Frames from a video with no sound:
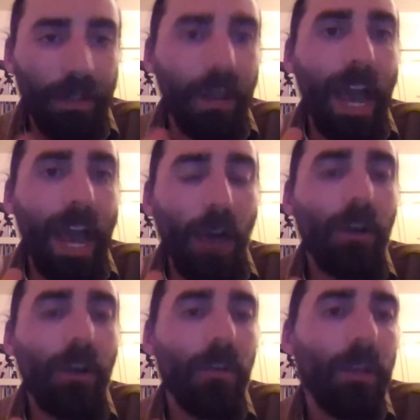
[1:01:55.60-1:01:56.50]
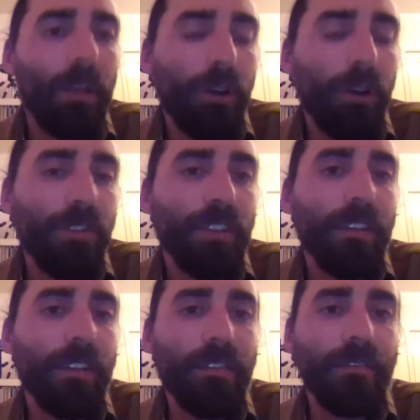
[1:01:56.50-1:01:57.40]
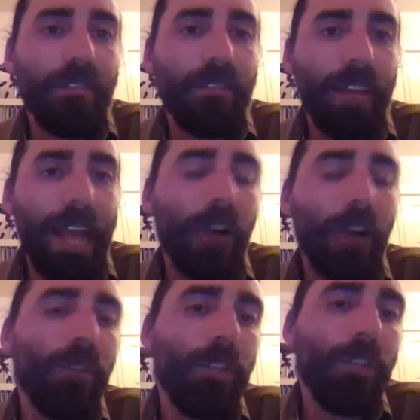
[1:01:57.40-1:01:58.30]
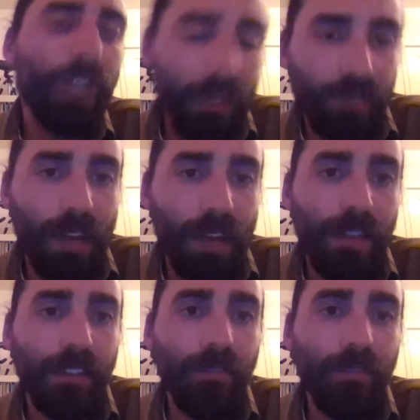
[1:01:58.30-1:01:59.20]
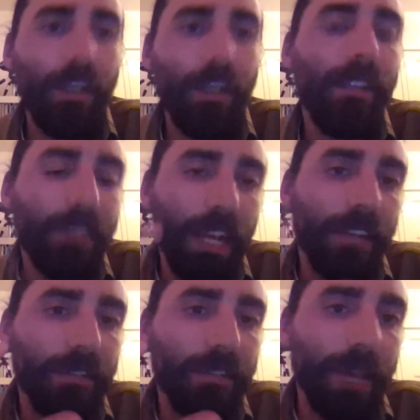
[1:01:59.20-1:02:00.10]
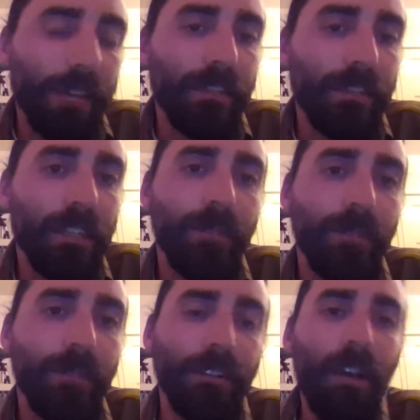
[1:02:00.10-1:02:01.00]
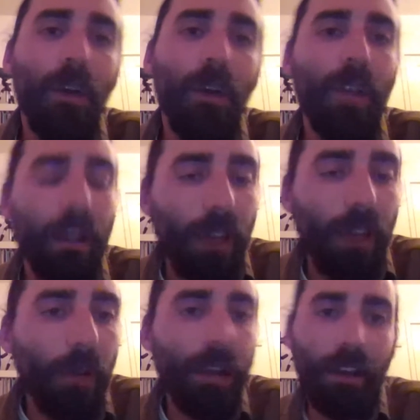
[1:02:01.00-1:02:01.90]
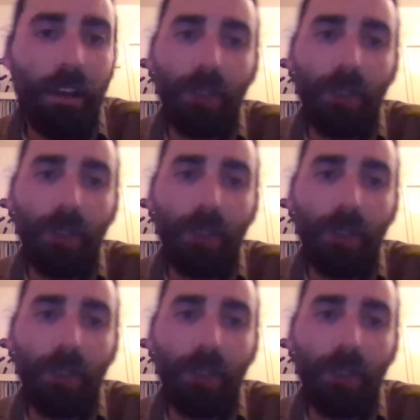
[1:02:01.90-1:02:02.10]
how can we approach this and how can we justify this? We need science to back this up. So we got a long way to go,